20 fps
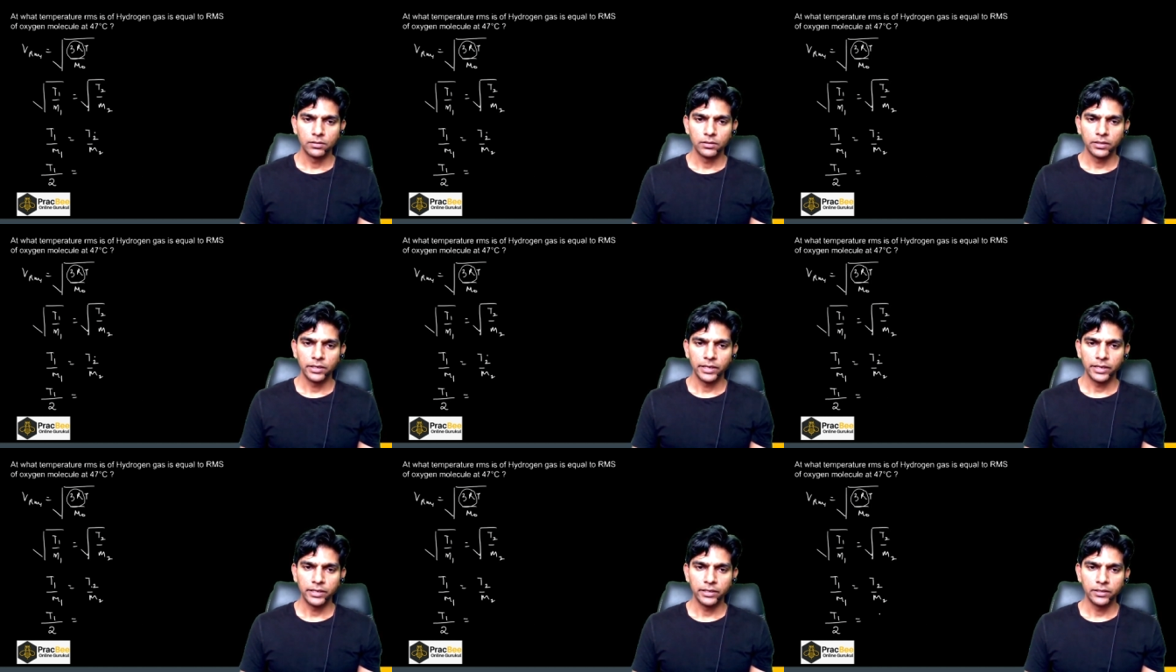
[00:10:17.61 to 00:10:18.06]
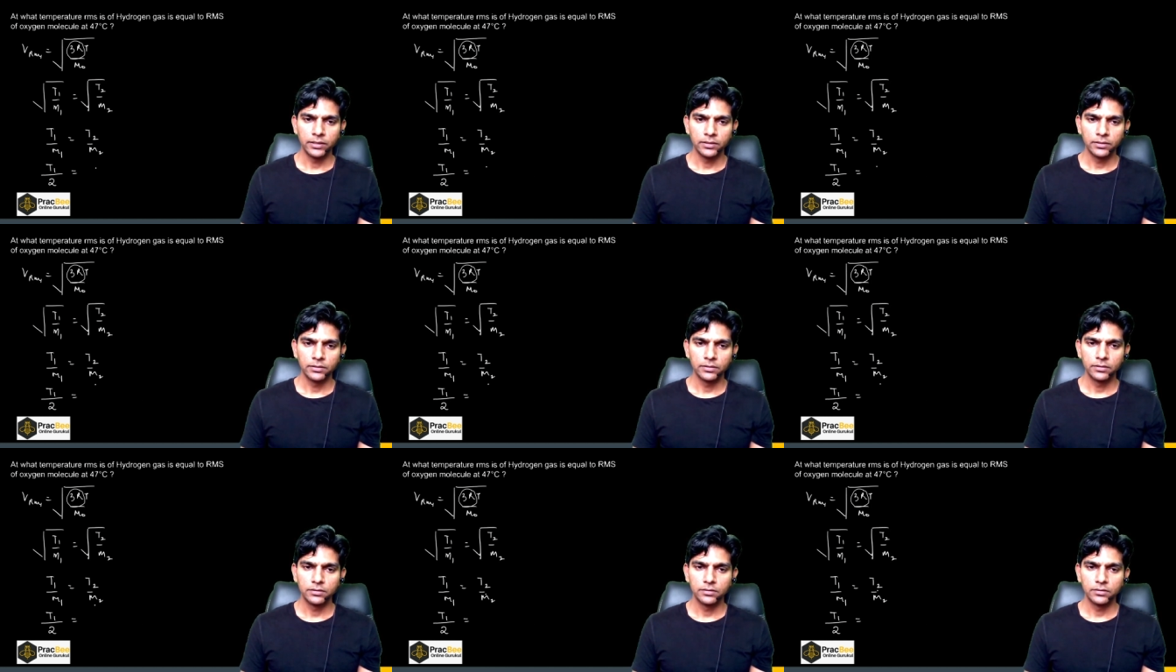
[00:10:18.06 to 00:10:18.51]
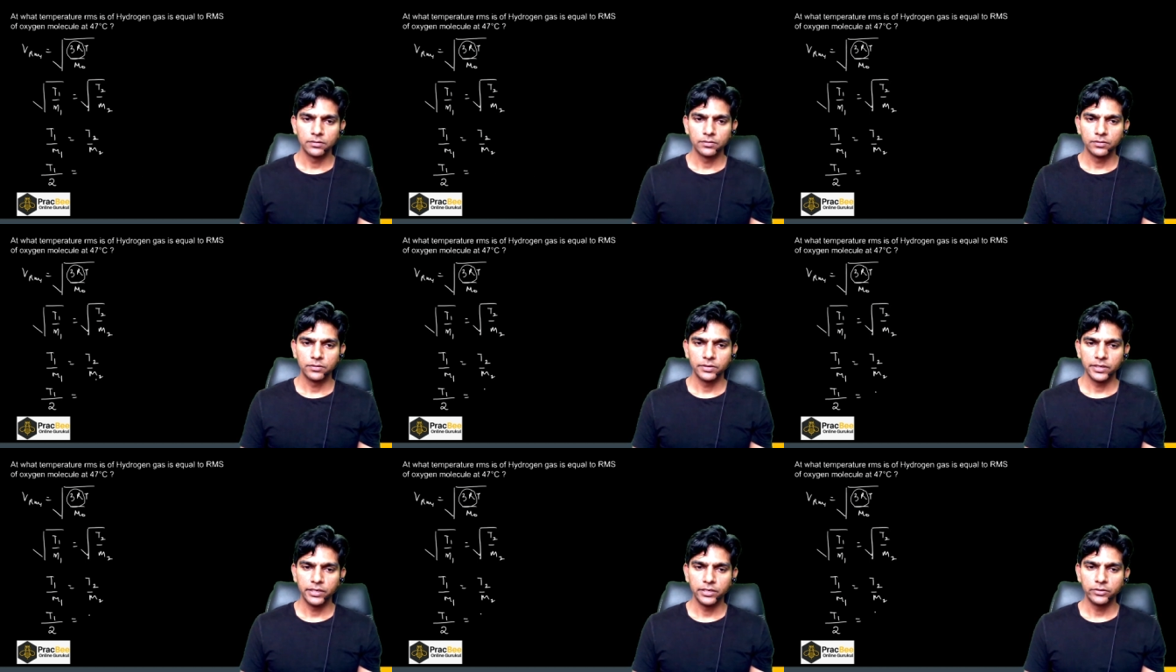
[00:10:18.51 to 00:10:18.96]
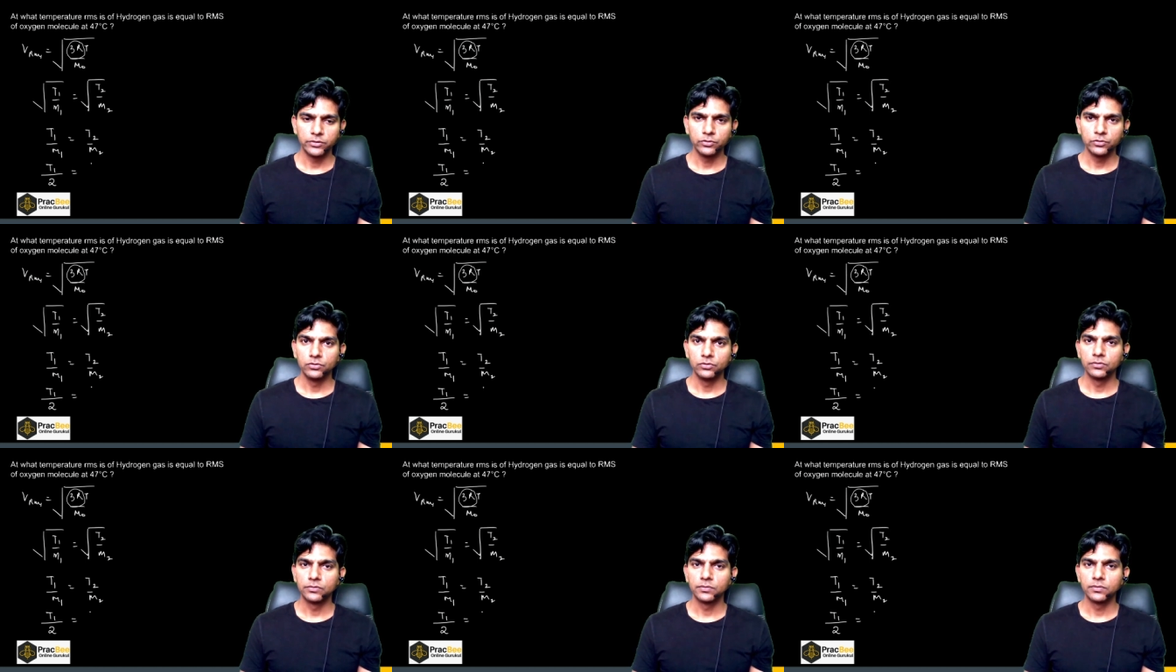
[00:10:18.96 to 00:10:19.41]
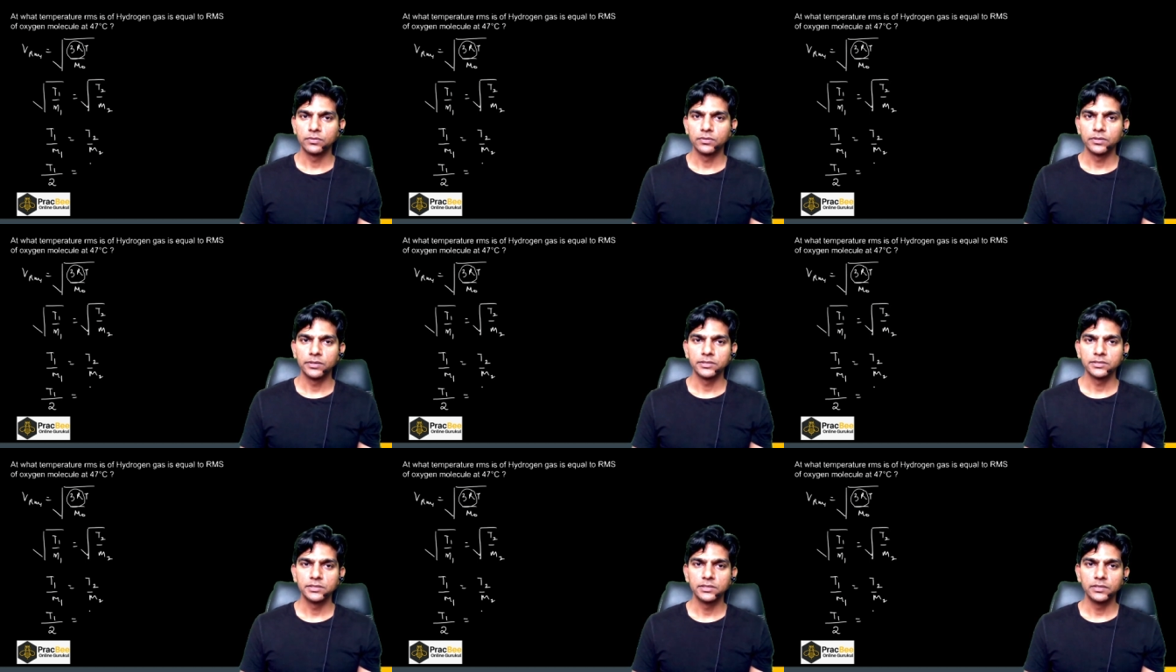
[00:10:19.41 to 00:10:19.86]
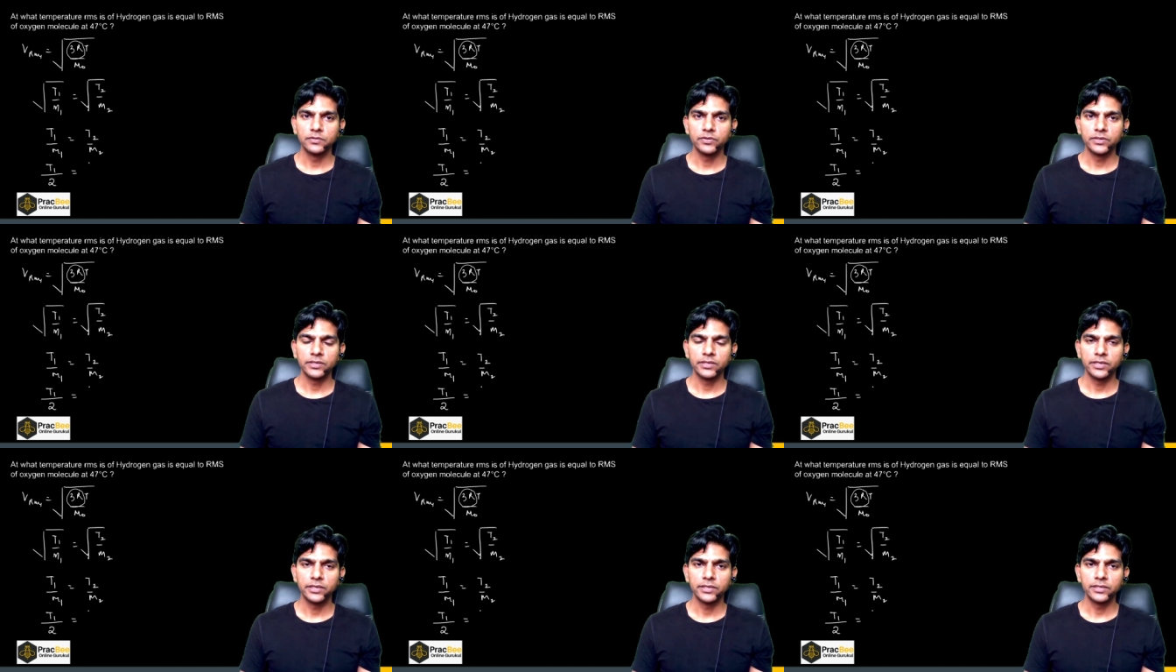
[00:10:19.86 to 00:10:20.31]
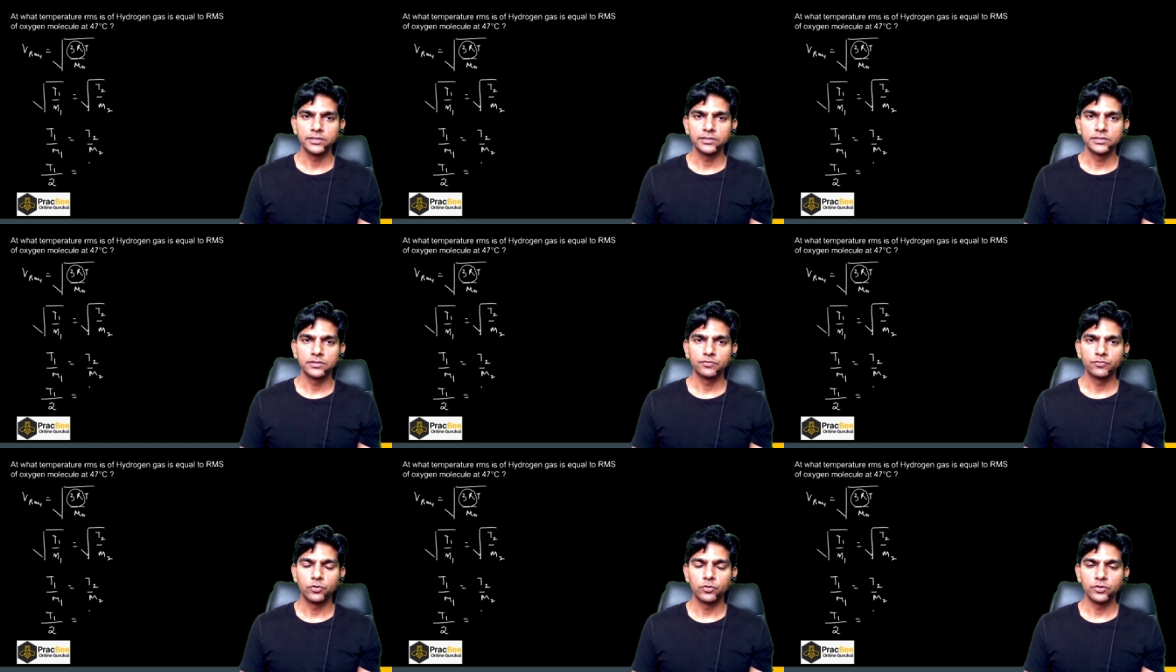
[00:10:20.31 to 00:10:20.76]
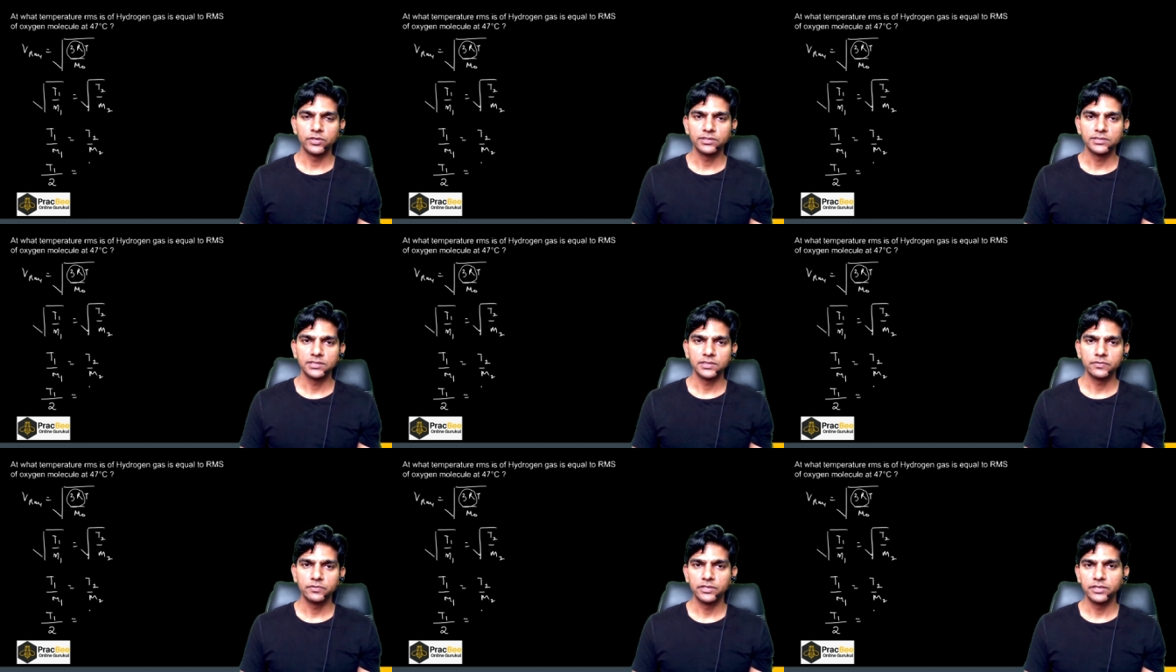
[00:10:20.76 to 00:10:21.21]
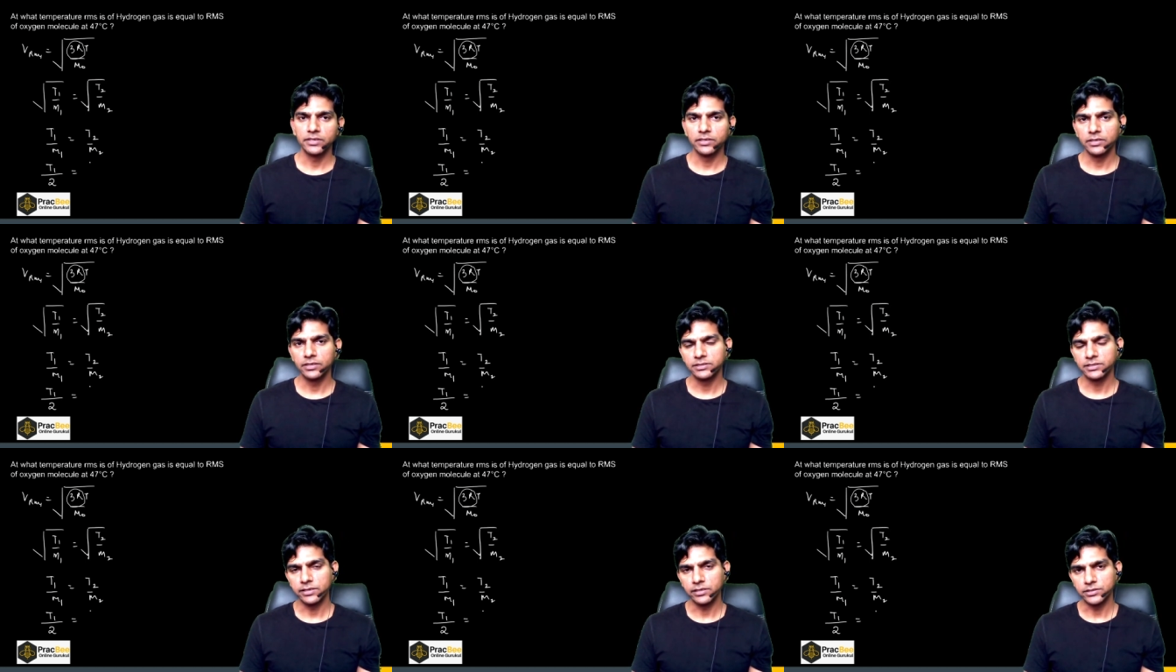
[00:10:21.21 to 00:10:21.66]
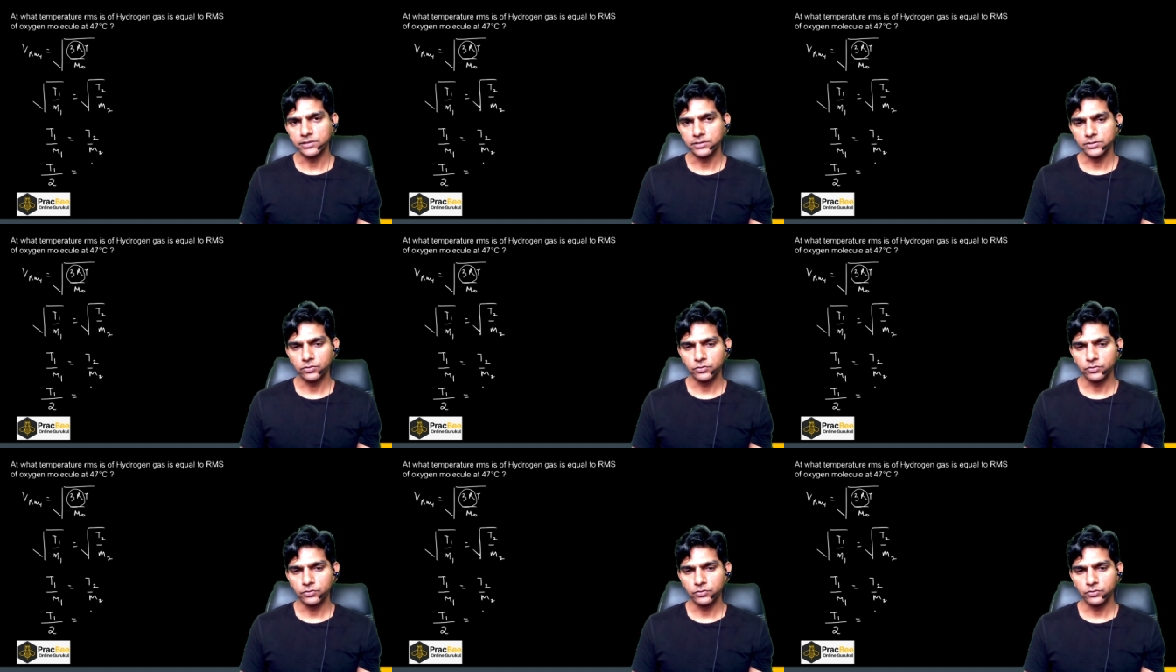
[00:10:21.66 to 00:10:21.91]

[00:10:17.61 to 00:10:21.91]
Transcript: and T2 is given as 47 degrees Celsius,